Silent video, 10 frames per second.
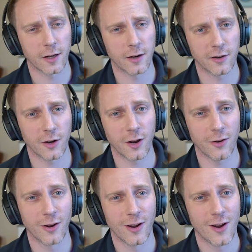And I don't know,
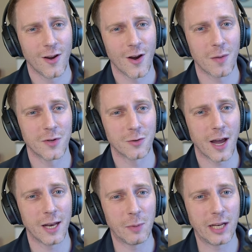I'm sure
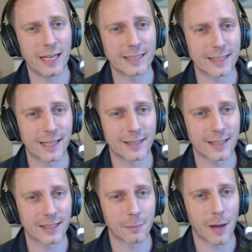anybody listening to
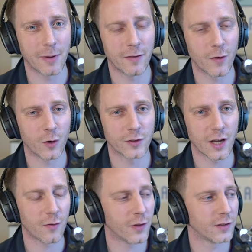this, maybe even
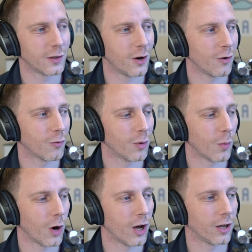yourself, that's done group
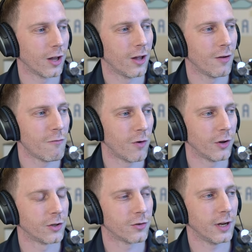work,
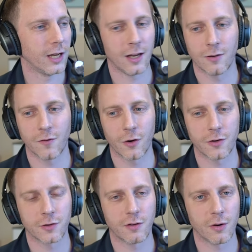voluntary in
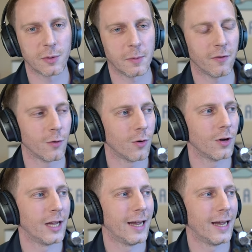voluntary groups before.